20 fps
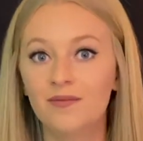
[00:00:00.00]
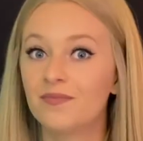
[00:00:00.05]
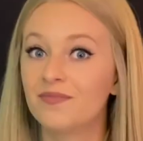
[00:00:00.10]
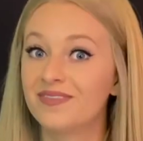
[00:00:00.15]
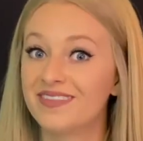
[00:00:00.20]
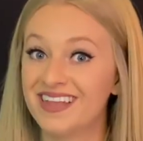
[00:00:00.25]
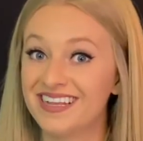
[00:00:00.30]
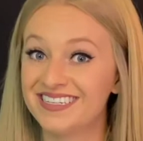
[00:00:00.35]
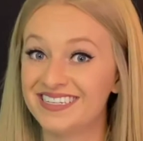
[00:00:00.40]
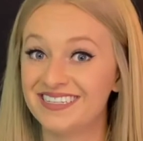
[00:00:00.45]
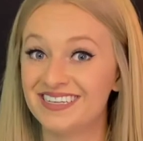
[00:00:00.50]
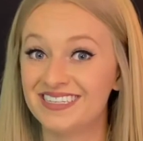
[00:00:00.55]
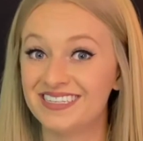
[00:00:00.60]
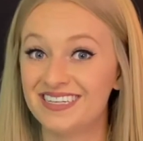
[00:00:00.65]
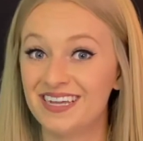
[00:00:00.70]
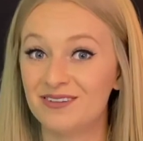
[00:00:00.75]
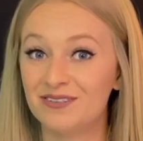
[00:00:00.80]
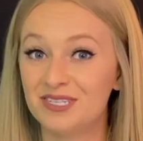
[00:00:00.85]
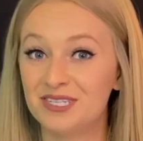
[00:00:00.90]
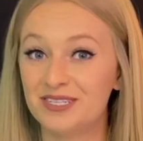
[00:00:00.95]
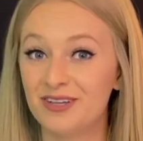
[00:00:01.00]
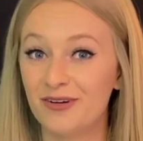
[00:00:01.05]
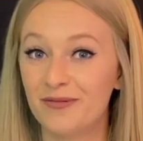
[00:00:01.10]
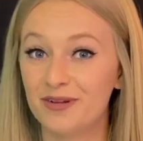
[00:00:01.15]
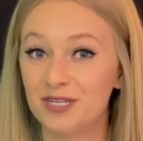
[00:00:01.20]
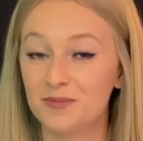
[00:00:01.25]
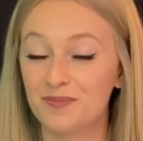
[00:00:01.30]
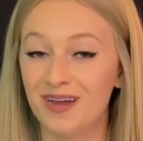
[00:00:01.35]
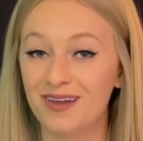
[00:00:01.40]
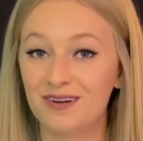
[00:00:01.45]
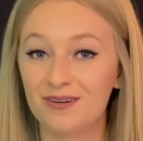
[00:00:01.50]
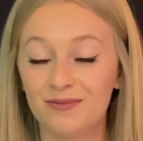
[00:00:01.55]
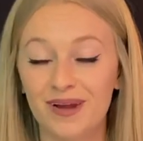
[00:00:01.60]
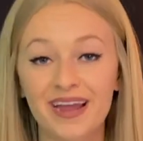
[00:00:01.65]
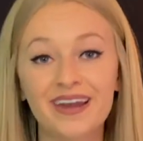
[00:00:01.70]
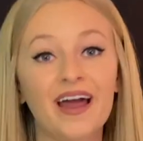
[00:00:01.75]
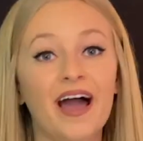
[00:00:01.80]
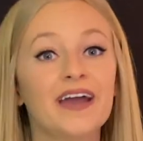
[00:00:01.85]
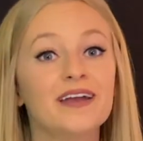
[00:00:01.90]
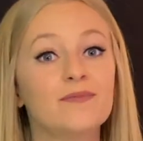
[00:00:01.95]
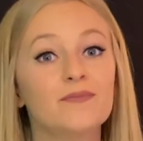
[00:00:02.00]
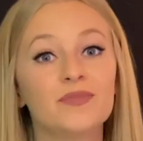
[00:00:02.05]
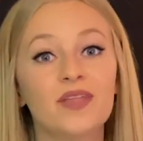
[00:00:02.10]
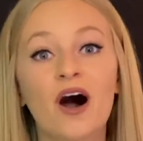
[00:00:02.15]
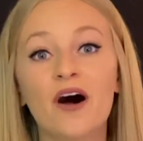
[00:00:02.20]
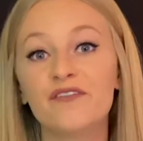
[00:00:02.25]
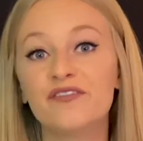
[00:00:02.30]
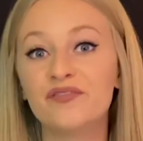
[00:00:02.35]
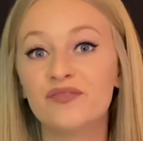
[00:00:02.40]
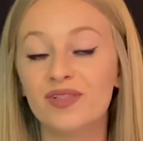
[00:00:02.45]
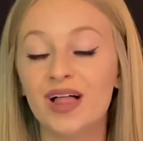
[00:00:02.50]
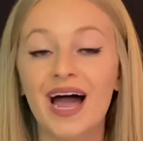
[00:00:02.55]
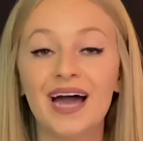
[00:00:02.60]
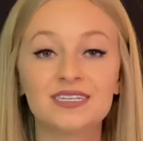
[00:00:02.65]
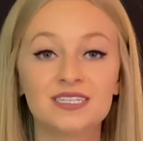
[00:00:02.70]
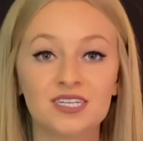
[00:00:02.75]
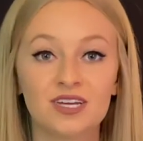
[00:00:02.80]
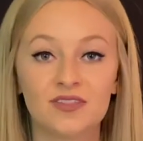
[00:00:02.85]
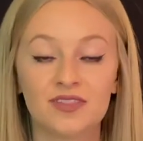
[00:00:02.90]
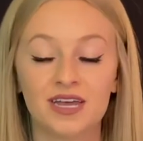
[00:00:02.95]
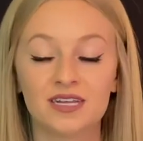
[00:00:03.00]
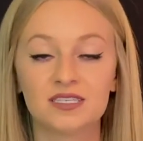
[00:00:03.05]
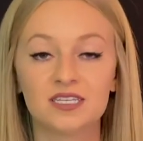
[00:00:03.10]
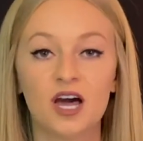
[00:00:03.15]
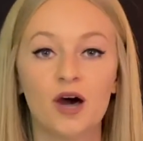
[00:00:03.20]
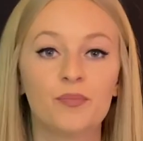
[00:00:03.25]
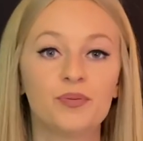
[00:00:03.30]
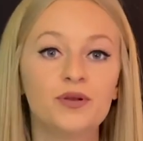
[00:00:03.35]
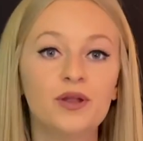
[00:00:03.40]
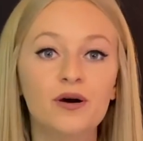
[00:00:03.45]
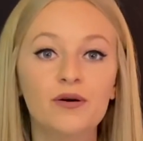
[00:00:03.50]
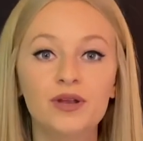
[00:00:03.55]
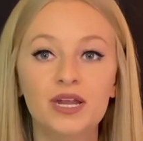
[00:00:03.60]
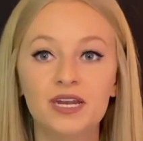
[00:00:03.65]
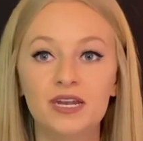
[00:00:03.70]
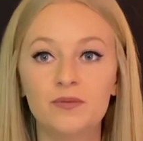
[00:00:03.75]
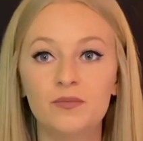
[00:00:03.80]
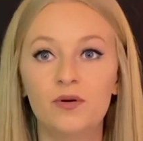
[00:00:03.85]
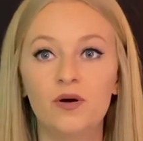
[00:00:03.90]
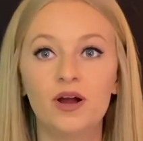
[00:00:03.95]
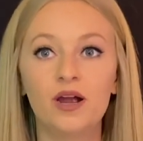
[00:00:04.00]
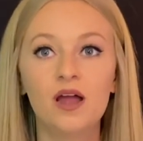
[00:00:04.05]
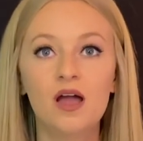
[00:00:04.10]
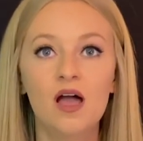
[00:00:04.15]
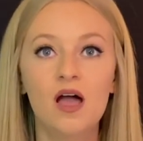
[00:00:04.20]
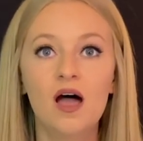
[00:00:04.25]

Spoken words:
doesn't that sound so much better, right? I am not flat on that top note anymore.